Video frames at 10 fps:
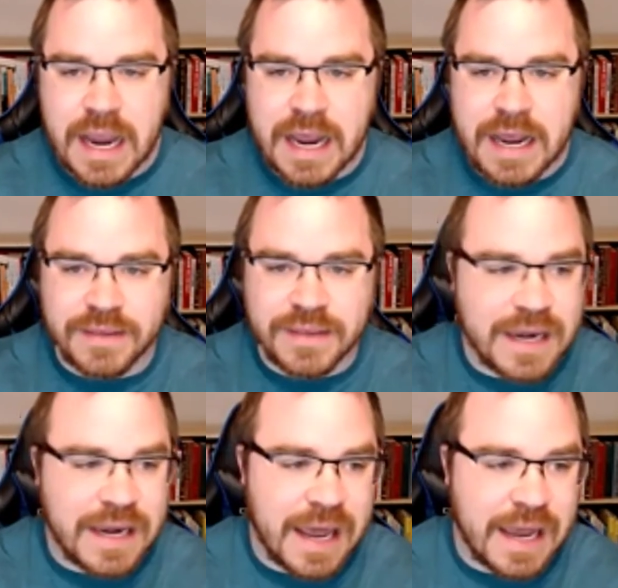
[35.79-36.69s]
and
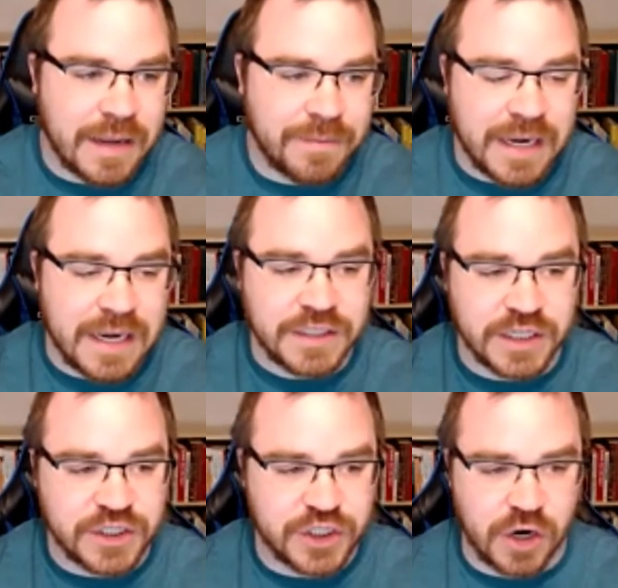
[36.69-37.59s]
then end up getting
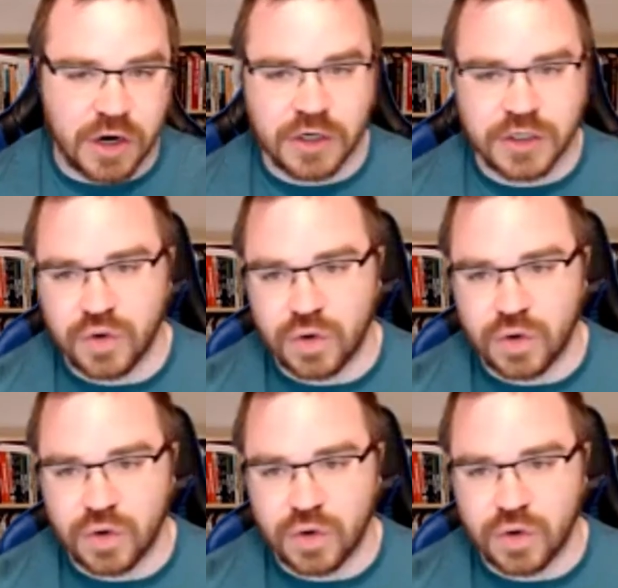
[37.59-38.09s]
discharged